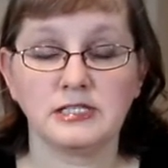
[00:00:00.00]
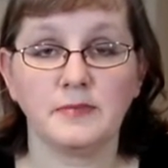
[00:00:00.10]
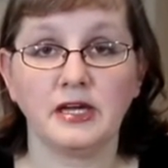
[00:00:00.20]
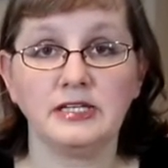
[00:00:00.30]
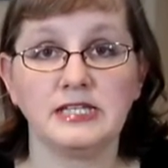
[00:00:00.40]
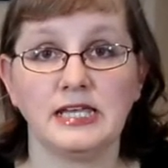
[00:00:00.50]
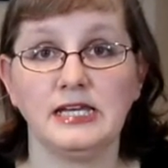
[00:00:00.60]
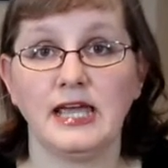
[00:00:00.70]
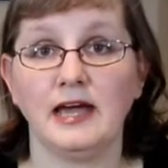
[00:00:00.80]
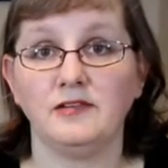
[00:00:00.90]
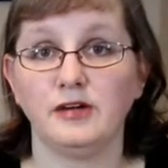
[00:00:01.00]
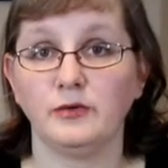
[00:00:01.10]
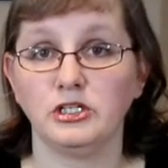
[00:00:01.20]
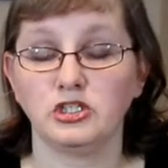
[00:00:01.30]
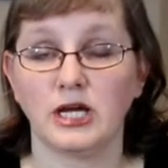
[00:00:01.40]
It's about a
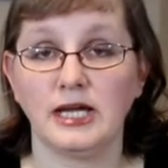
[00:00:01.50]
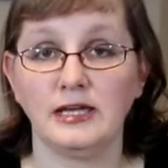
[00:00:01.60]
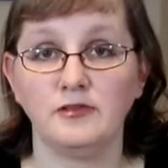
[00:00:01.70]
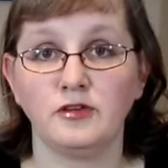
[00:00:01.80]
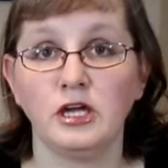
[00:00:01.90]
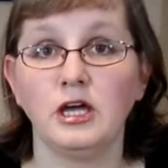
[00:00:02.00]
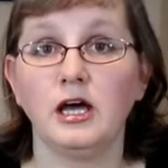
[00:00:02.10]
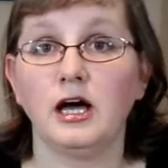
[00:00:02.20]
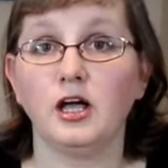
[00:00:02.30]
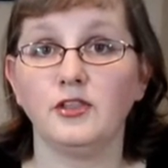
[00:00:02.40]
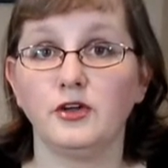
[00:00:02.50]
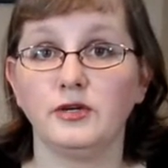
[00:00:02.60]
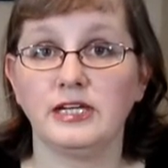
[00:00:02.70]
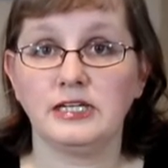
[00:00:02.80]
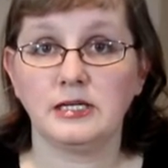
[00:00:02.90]
10.5-hour drive, although
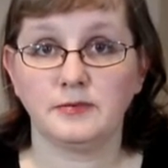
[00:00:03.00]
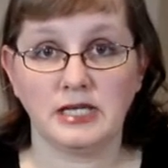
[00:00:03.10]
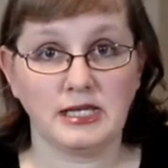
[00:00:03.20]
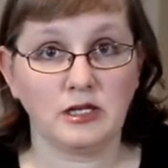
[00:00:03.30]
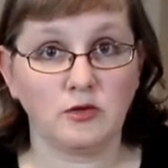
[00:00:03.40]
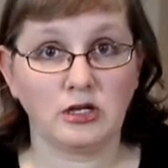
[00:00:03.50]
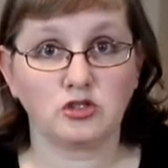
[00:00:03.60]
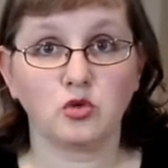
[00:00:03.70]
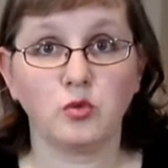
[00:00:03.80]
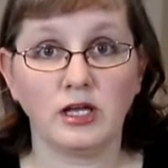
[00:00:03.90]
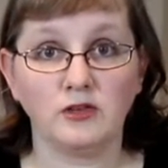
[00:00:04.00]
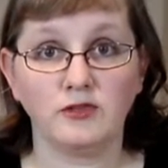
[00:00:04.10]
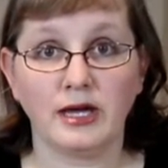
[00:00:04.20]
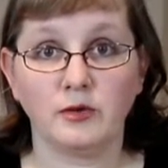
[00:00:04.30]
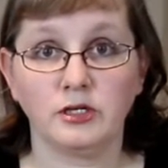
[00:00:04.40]
it ended up taking around
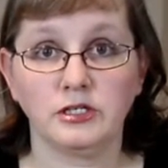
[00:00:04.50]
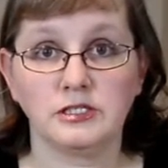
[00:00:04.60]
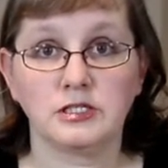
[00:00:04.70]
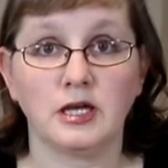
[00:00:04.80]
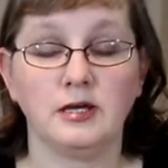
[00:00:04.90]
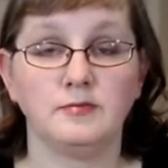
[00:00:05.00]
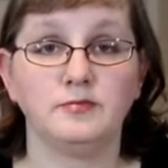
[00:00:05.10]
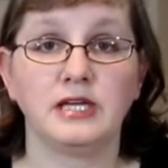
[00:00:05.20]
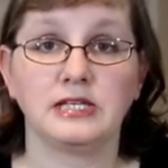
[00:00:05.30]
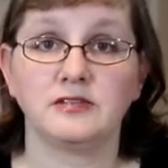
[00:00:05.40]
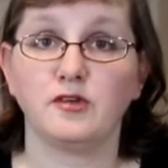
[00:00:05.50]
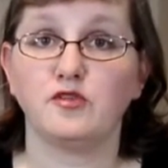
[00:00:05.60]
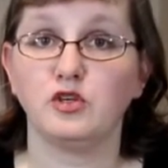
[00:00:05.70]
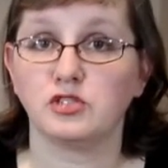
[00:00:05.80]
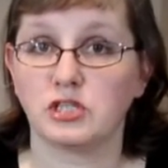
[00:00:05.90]
12 hours because of a
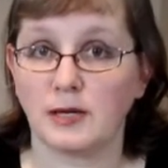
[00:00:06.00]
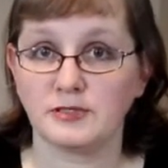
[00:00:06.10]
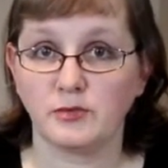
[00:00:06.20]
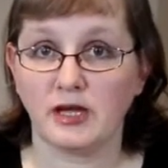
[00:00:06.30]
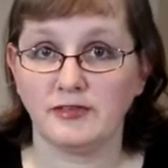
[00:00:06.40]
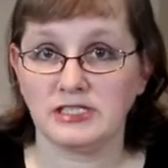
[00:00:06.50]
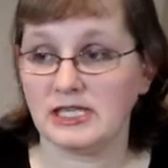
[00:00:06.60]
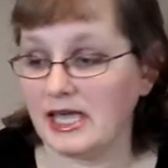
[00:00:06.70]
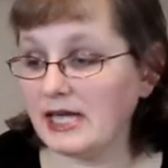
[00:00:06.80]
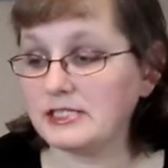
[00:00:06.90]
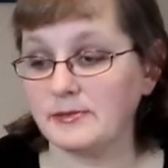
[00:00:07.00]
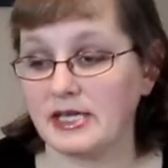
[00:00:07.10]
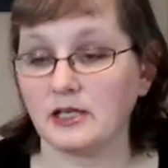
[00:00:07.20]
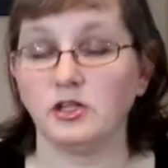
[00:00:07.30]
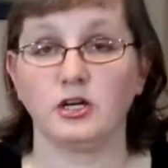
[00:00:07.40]
few stops that we obviously had to
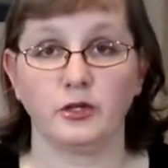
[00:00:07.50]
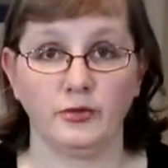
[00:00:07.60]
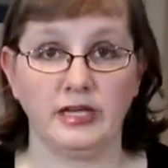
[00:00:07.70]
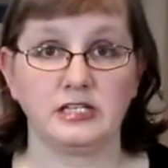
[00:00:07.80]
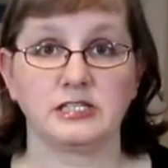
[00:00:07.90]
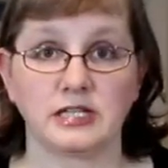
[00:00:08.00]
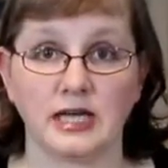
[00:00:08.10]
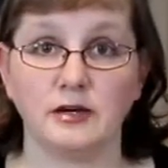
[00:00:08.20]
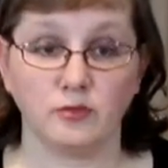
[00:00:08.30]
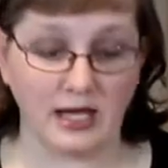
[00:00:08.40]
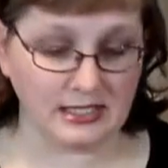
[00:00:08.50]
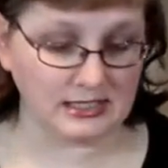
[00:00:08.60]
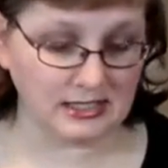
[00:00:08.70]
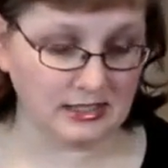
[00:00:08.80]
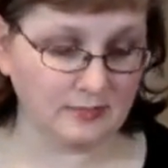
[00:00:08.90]
make along the way just to kind of
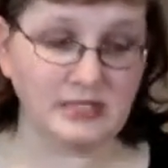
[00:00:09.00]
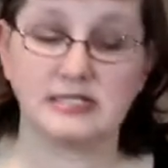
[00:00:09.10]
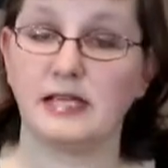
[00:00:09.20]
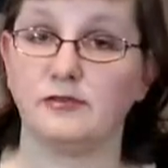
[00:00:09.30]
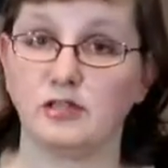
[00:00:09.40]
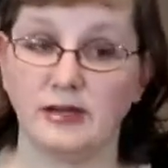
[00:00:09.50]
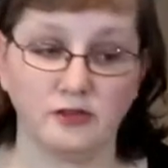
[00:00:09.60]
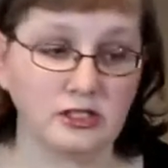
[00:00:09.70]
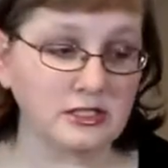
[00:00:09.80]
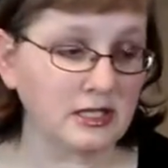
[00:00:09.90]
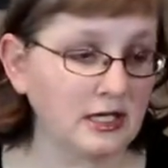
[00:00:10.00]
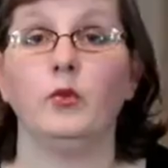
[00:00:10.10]
rest and be safe drivers.